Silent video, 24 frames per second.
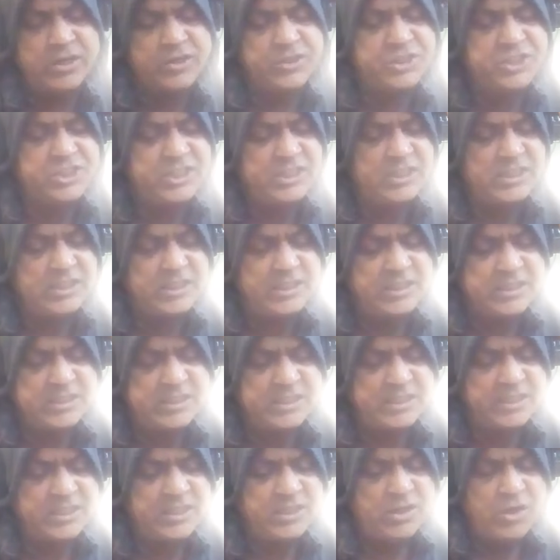or
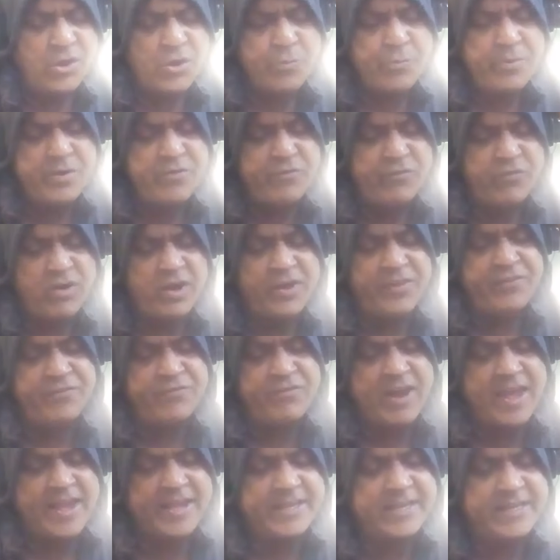GED. We run
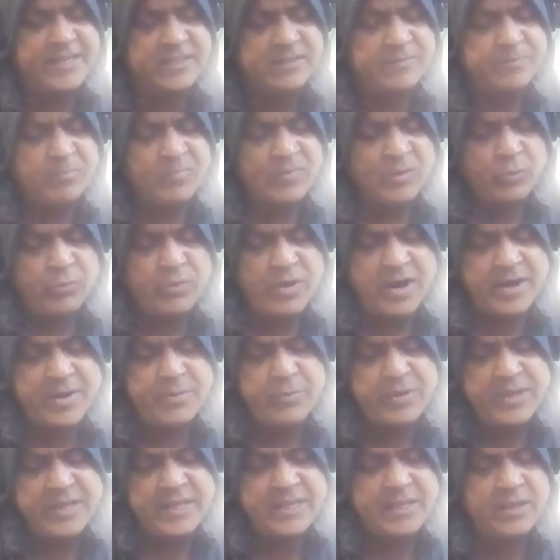racket. We, are,
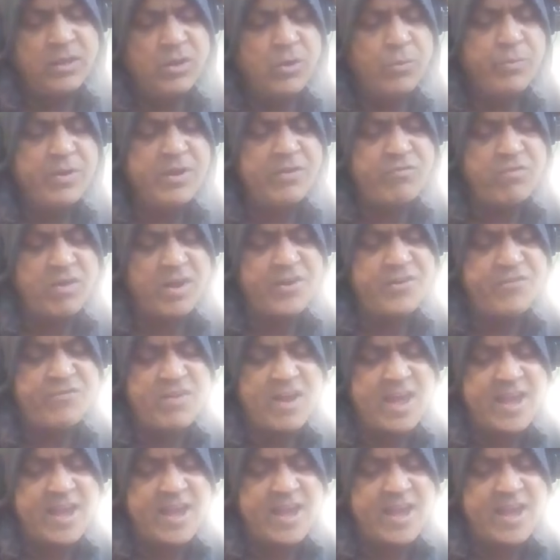we, we run